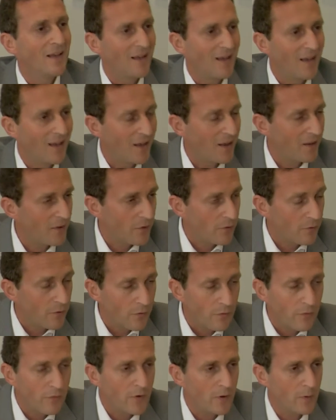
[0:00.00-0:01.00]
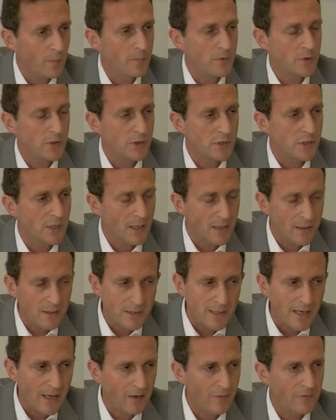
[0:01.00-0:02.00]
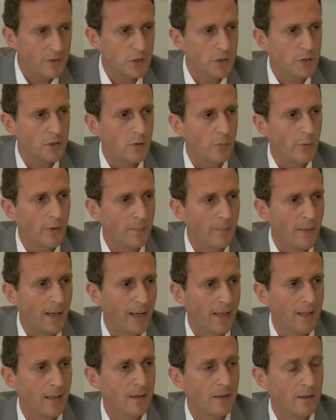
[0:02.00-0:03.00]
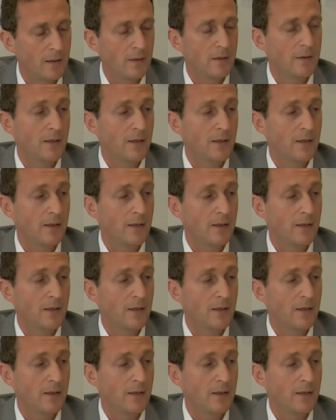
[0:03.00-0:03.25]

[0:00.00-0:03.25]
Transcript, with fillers: uh, the, the films and, and television that we make,